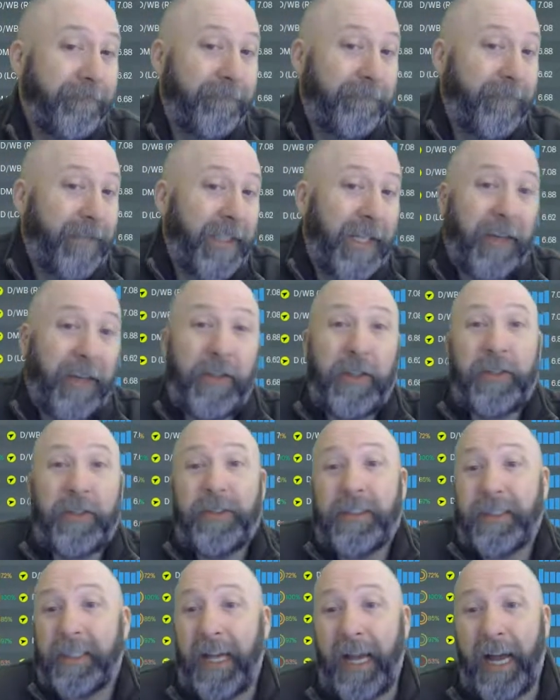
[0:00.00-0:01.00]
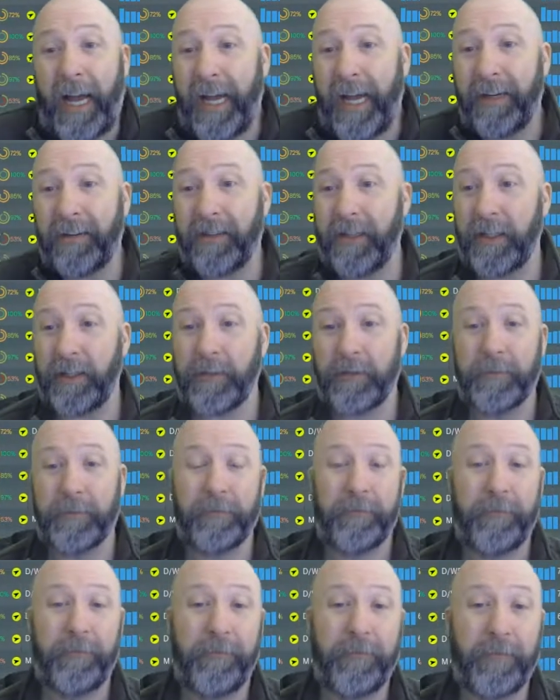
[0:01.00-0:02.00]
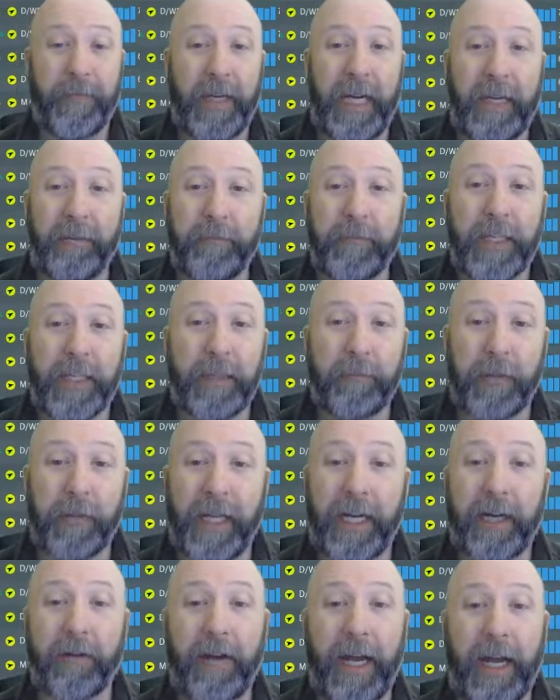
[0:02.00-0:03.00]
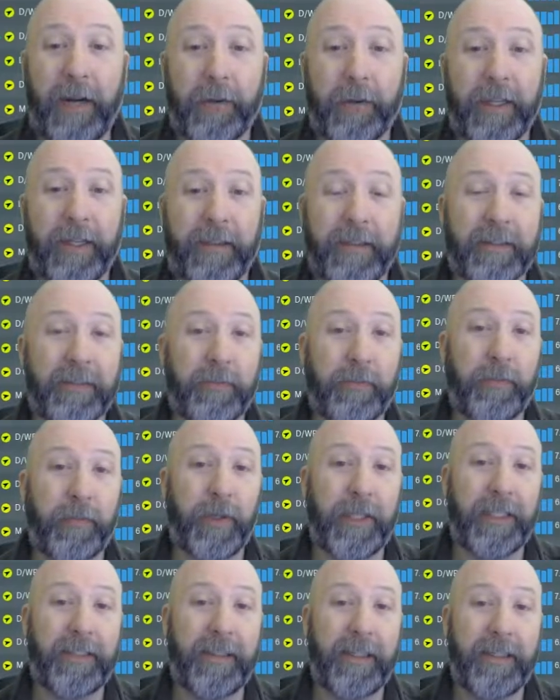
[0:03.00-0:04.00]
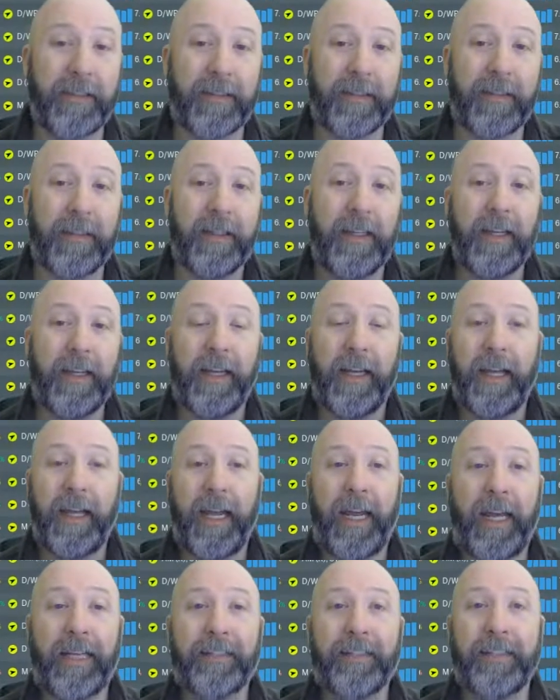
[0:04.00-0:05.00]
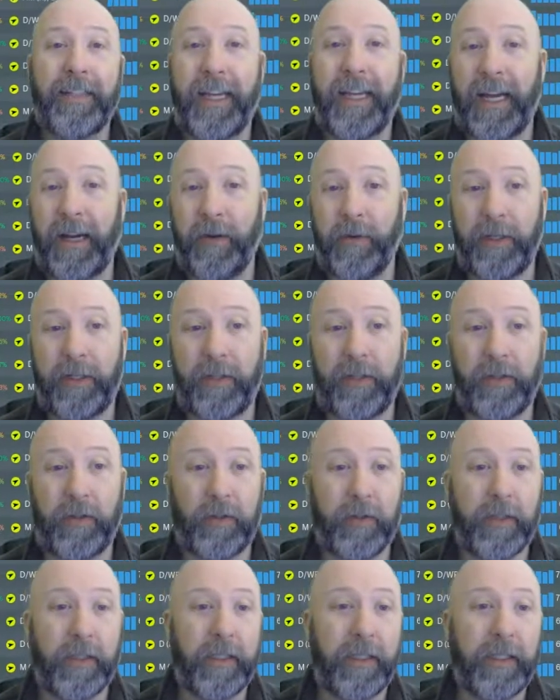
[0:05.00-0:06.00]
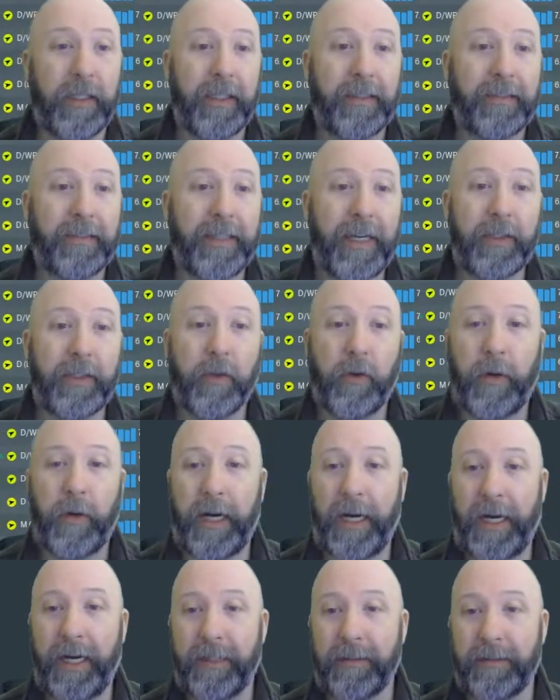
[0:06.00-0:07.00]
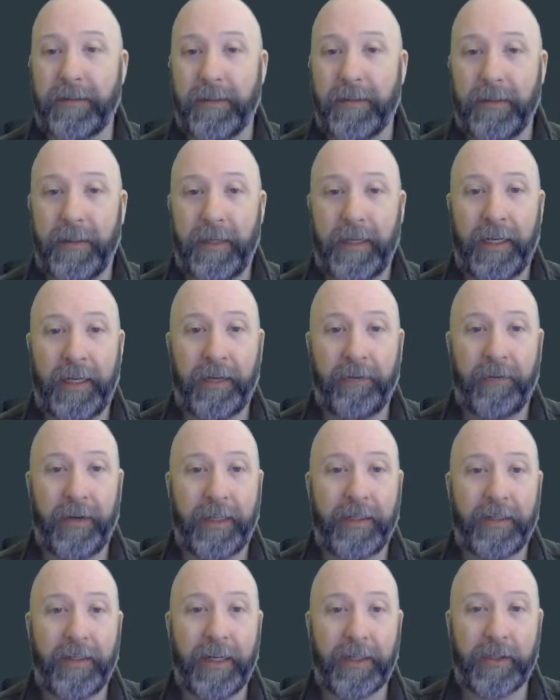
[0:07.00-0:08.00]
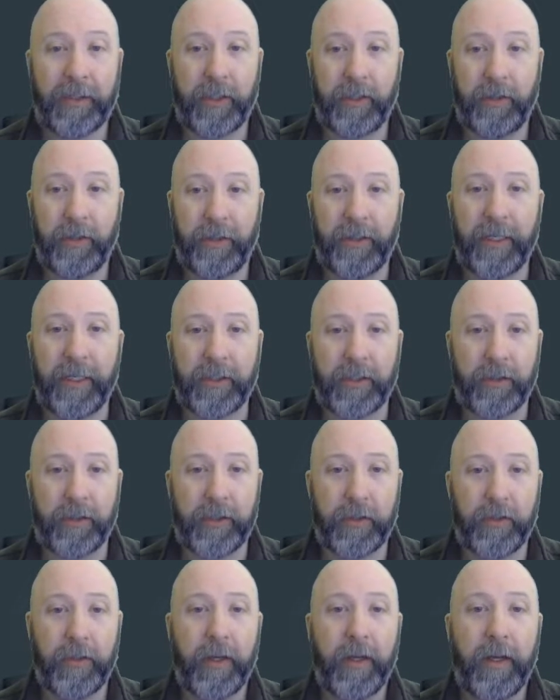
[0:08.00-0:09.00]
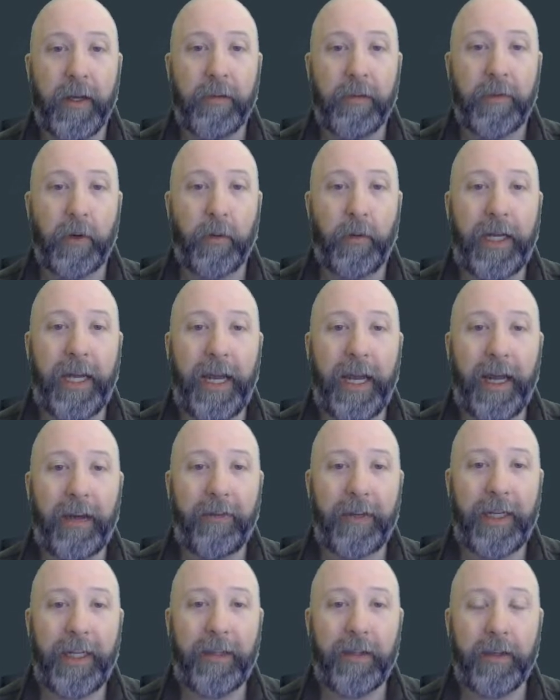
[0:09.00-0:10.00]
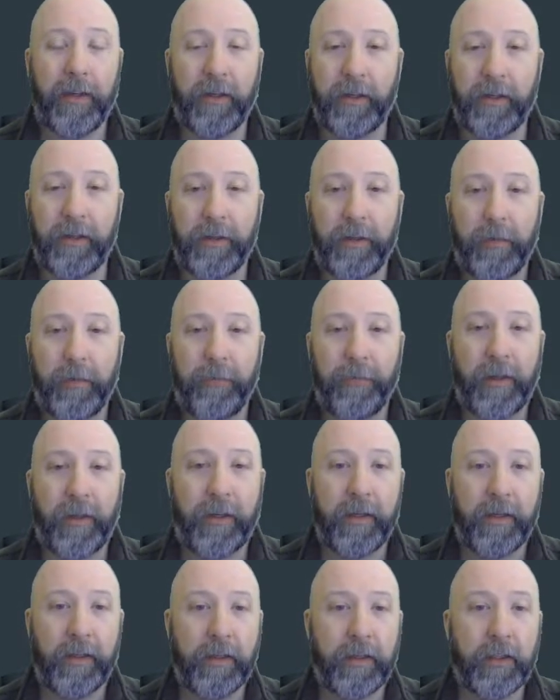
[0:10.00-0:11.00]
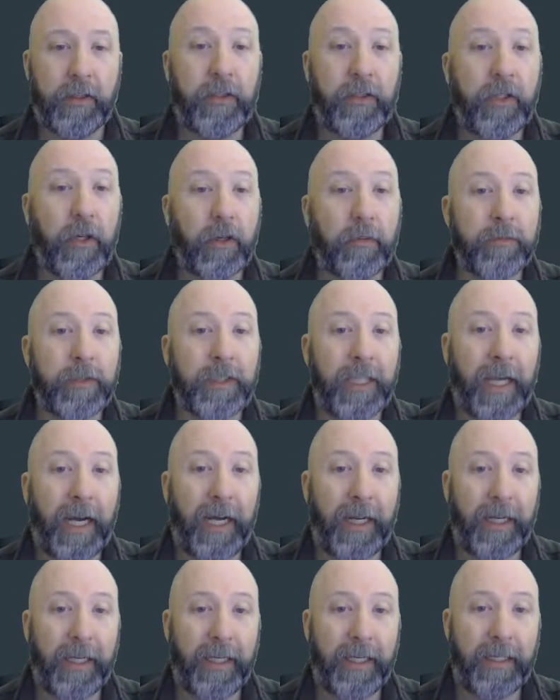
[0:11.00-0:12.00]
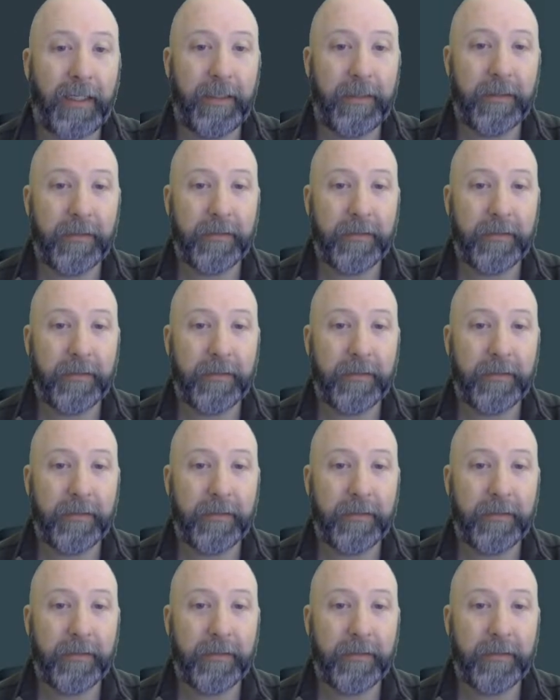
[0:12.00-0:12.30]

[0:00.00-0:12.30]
Dudes, I don't know. I'm going to play around with it this preseason and see how we do. Schedule-wise, if I did not show you, I think I showed you, but we have either Domžale